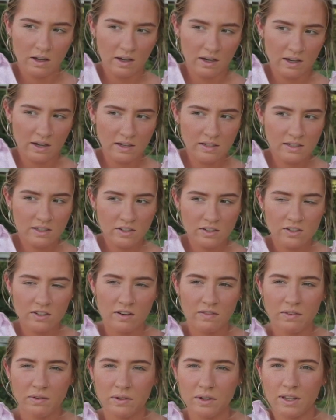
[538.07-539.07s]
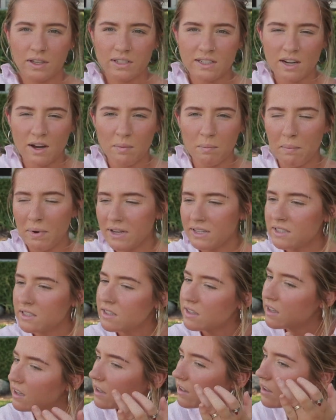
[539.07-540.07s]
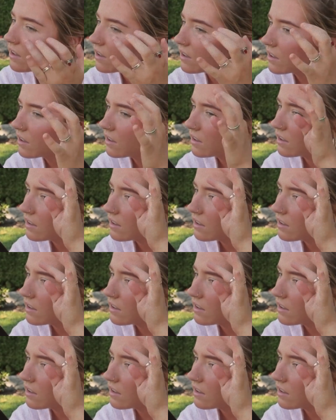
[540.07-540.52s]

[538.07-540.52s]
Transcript: I guess I just never realized how messy they look.